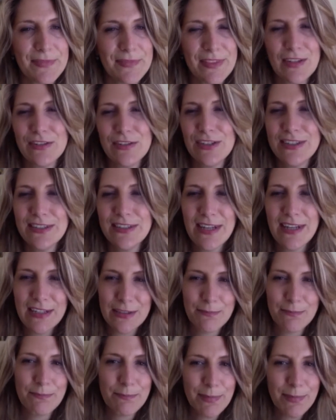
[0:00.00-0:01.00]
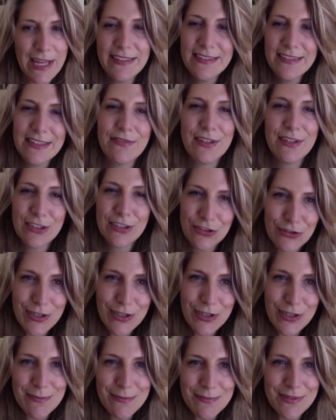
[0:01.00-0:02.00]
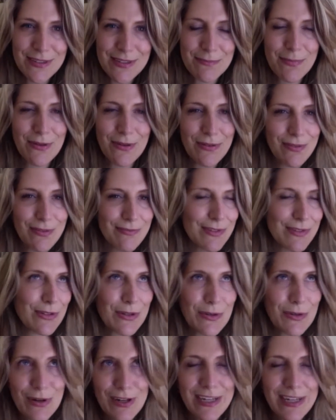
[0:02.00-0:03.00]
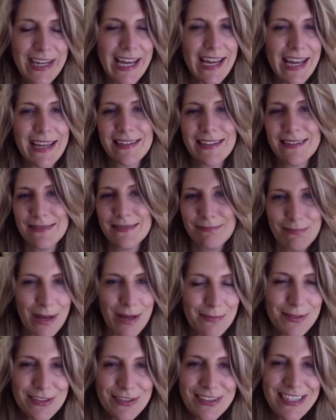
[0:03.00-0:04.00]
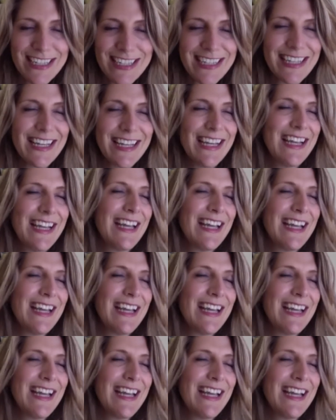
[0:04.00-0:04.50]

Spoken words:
they're just such places of extremes, both New York and publishing,